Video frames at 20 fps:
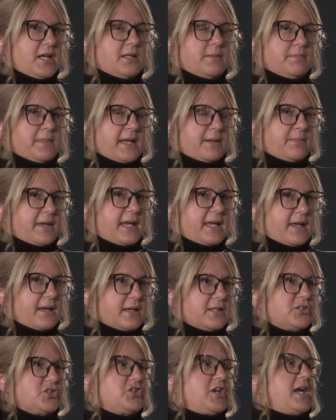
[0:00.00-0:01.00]
making
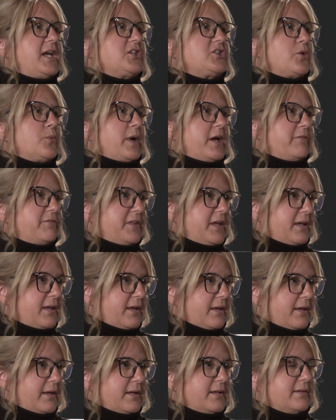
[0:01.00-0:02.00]
us change our way of
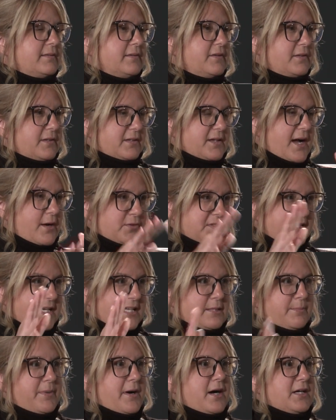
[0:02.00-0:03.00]
thinking and
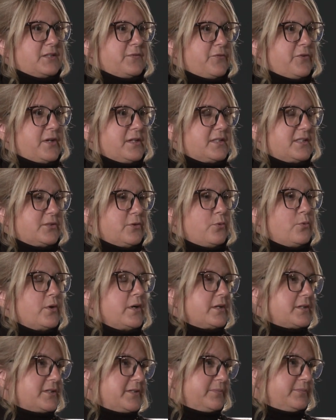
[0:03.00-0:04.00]
outside the box for us, so it worked.